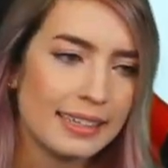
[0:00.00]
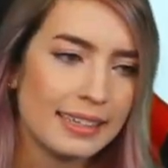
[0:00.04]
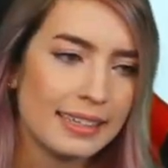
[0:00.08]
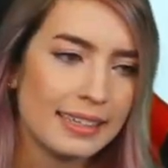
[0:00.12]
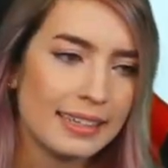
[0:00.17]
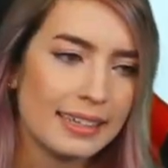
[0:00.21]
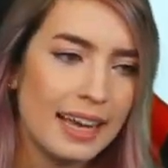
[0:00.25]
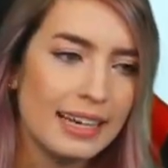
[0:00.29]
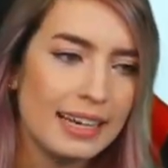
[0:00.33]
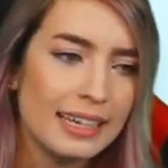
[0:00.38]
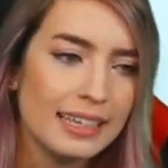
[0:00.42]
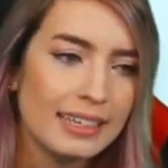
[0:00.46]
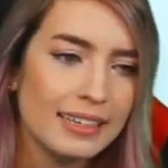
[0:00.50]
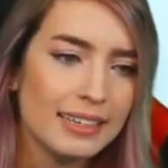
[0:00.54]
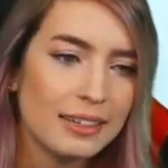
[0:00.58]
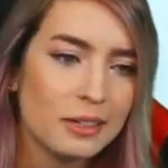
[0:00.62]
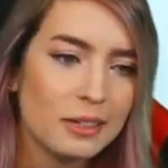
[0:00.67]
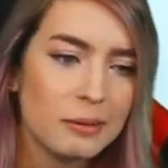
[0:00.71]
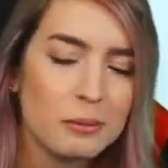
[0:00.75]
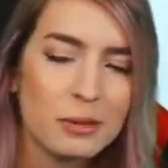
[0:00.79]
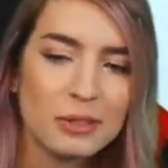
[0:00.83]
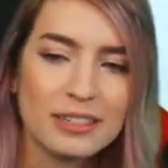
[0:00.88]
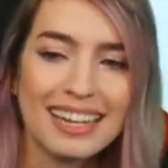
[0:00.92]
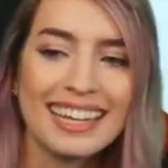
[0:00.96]
I need a little
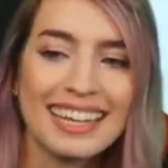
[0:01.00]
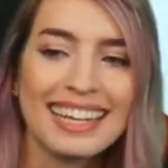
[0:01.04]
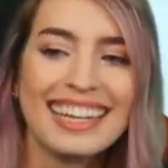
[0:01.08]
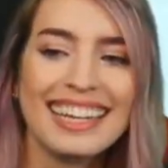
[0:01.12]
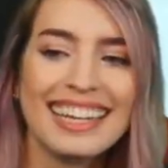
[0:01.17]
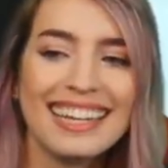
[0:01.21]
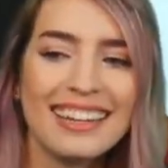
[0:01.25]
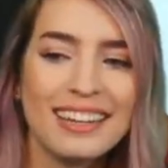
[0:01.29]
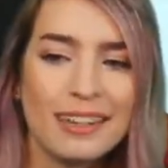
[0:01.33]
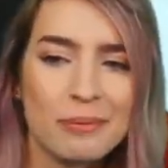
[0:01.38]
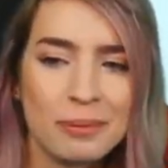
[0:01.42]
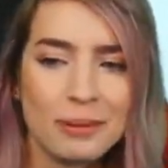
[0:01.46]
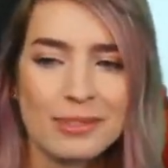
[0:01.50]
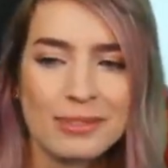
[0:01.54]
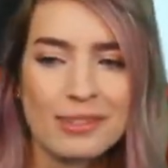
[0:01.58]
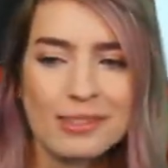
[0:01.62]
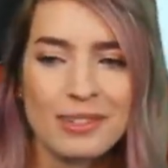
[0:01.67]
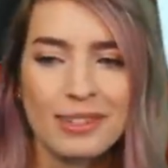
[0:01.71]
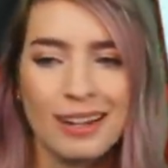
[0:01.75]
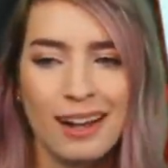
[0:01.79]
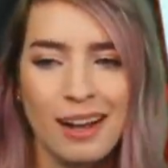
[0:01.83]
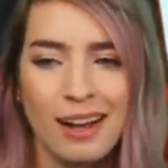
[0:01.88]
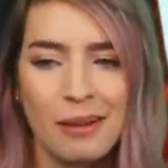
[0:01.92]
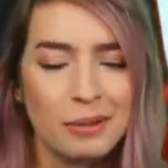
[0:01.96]
more. A healer bruiser
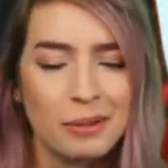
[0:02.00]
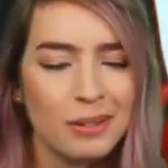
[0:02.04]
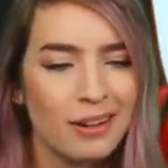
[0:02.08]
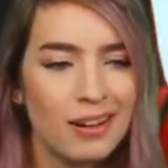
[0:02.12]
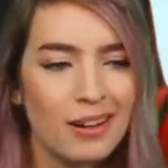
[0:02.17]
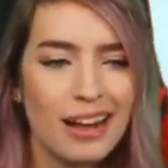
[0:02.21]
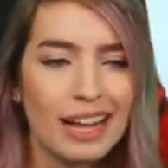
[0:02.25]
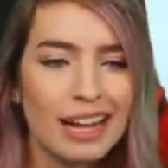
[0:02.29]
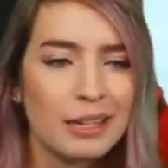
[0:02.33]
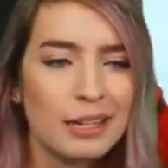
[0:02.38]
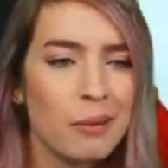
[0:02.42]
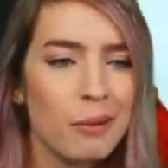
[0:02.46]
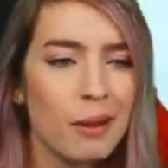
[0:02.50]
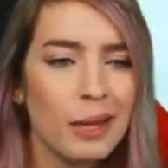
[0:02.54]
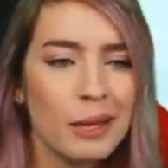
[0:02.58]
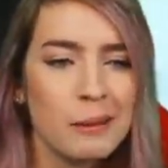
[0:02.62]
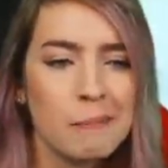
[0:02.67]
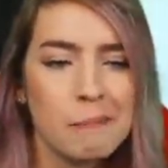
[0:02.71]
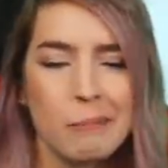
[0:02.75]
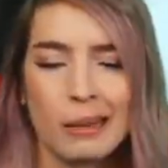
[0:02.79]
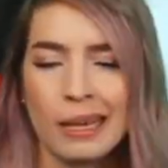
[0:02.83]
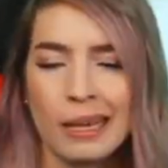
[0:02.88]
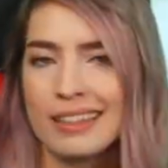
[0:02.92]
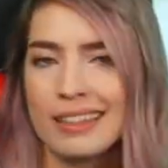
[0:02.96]
comp. You're not. I could probably
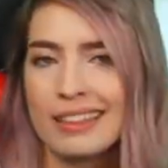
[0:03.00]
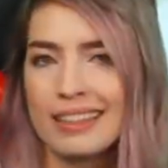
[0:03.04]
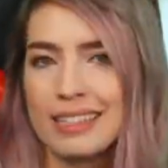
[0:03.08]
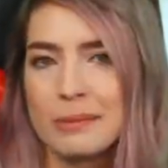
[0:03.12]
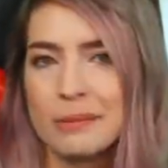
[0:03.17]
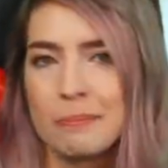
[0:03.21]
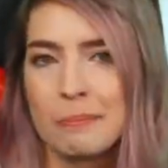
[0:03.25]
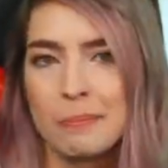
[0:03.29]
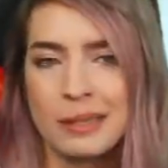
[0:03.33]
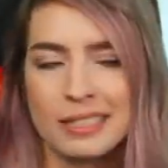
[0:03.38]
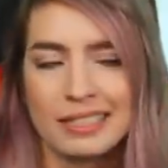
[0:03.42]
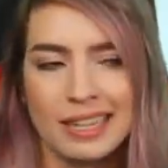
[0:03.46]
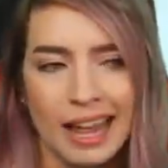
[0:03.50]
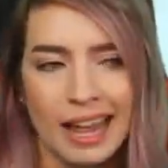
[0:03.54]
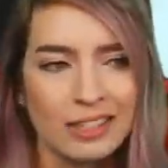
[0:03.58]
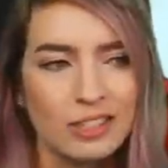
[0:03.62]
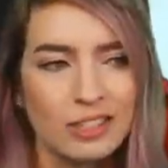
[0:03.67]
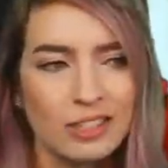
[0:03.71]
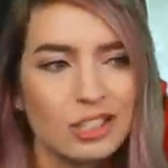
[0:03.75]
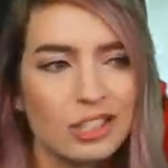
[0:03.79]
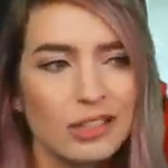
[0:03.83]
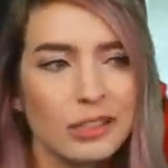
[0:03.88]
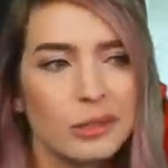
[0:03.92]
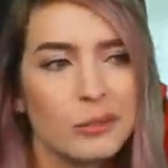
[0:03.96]
make this
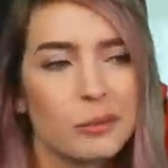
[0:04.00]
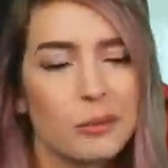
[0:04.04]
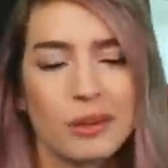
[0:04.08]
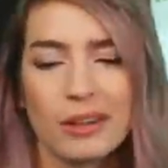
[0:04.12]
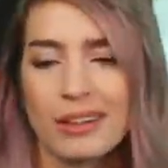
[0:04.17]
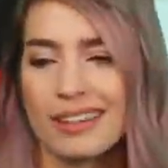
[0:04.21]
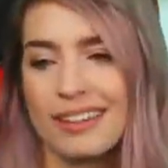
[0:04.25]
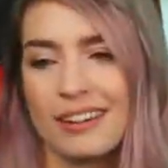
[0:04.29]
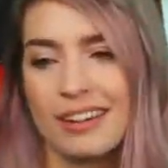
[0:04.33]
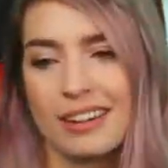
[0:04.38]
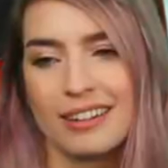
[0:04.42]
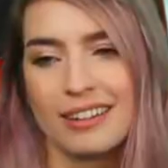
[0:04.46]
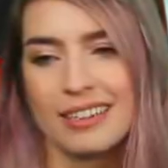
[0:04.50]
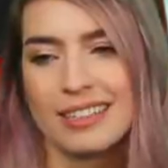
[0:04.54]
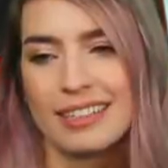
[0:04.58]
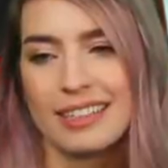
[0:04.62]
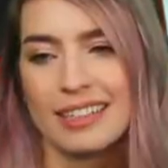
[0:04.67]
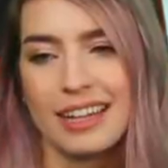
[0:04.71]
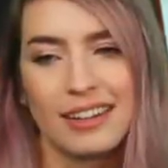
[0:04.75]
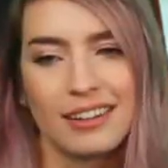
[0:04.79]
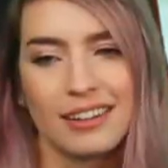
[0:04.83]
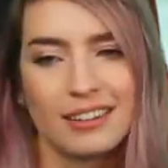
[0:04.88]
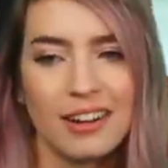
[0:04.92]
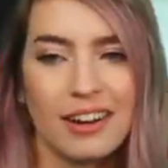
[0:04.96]
potentially work in RTA.
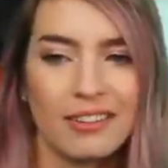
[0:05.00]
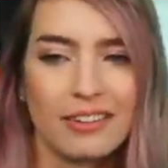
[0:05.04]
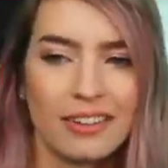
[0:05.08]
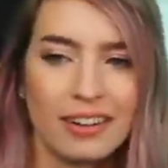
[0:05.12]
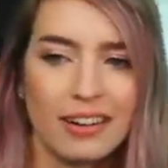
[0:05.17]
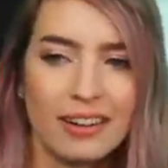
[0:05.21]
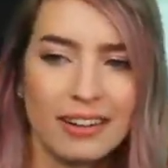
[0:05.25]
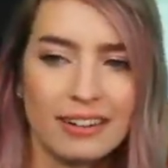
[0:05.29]
You're not wrong.